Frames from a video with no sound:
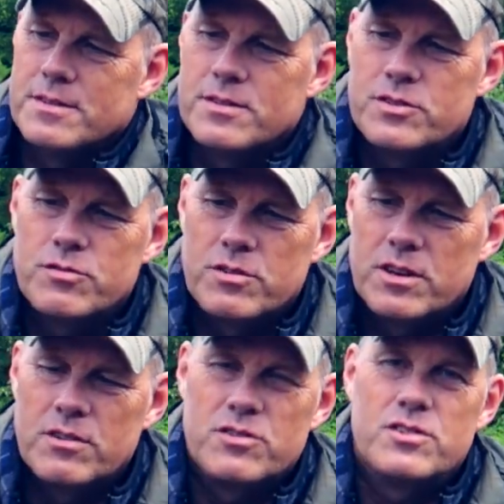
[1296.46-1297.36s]
So you
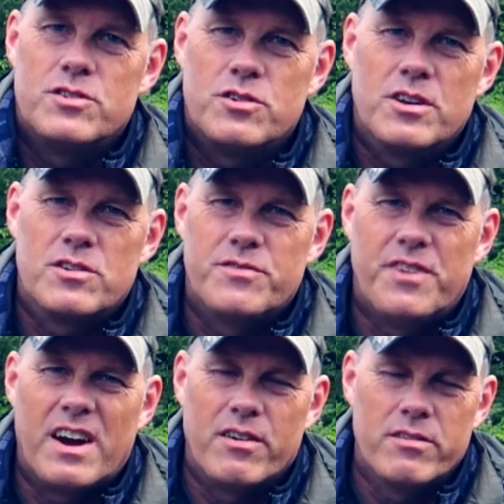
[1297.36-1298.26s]
cannot
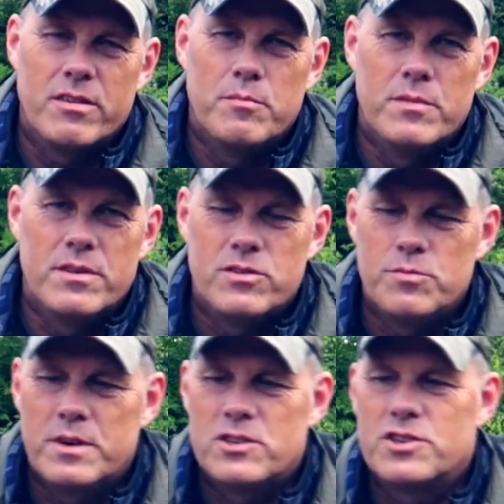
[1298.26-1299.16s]
vary them too
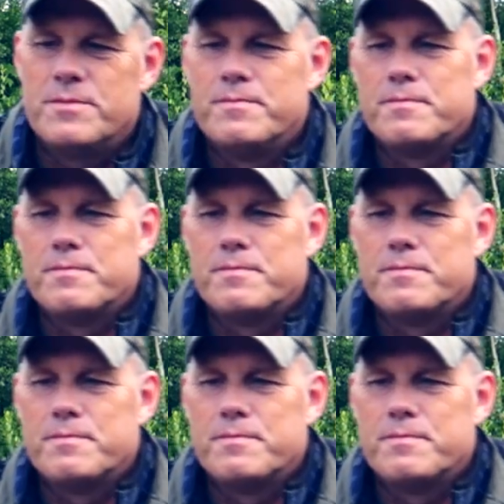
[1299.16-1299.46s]
much.